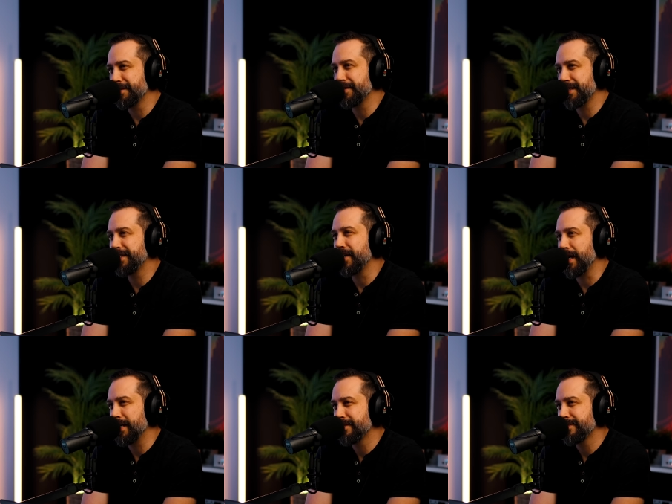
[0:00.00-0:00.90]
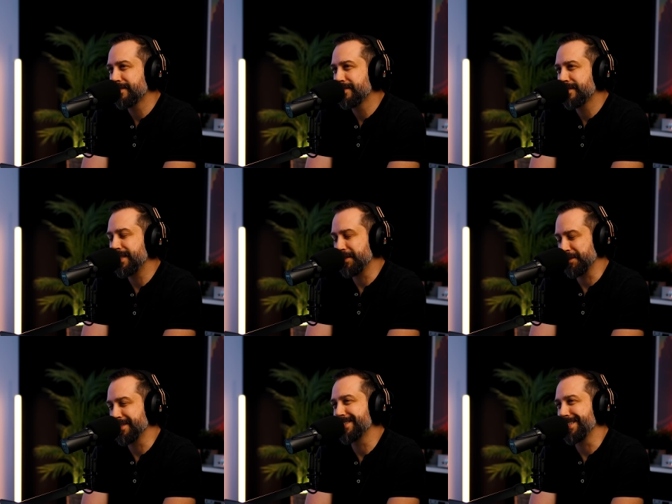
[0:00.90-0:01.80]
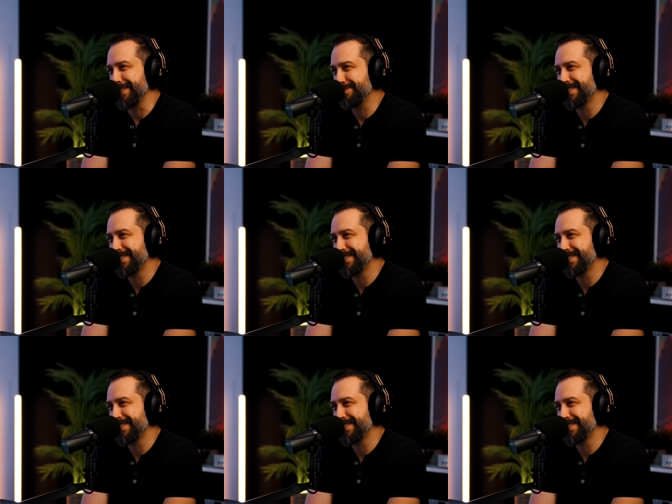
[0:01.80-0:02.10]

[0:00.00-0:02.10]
the third night, he couldn't sleep.